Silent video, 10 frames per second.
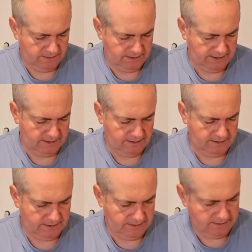That
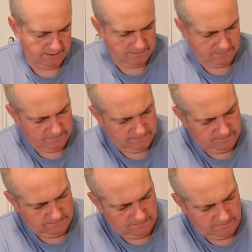doesn't seem
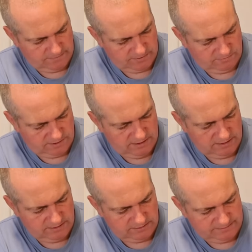great
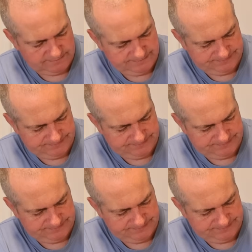at all.